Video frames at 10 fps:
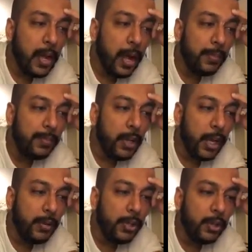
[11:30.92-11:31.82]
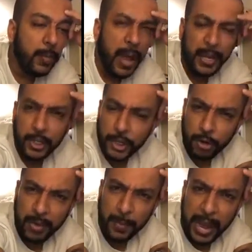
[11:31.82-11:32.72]
the market
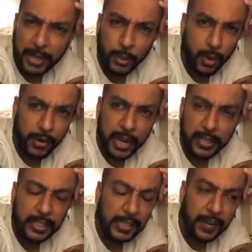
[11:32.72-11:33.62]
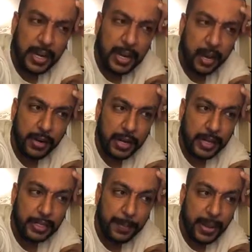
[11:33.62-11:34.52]
should be back to 170,
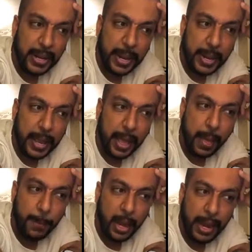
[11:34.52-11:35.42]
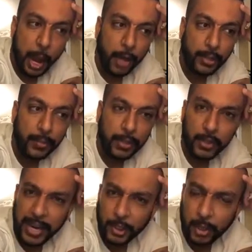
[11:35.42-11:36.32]
180 billion by October.
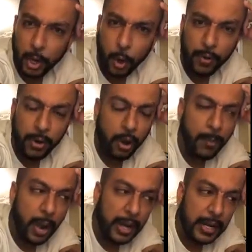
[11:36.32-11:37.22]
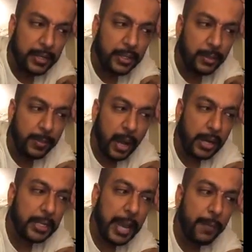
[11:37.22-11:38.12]
So that's on the overall market
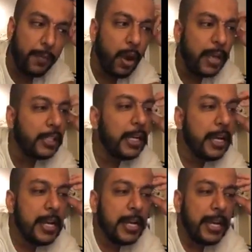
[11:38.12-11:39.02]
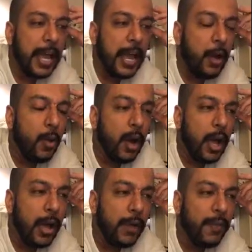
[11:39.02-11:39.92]
cap wise.
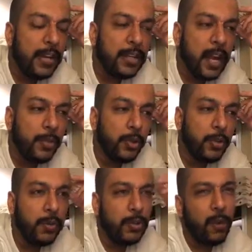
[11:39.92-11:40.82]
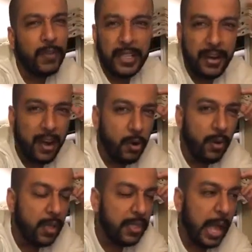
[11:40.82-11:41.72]
Now, when it comes to individual, obviously there are
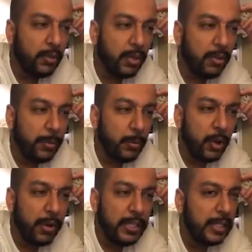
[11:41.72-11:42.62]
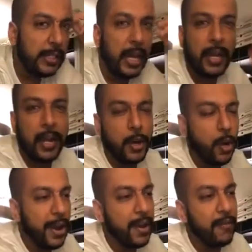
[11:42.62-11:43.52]
over 1,000 cryptocurrencies. I can't
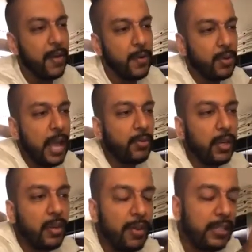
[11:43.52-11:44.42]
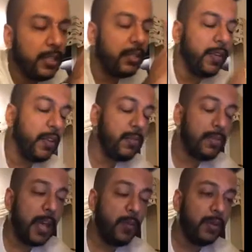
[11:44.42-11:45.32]
go ahead and review 1,000 currencies for you.
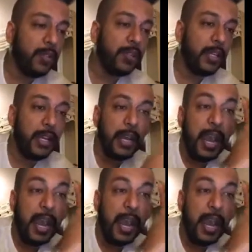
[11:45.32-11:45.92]
That will just take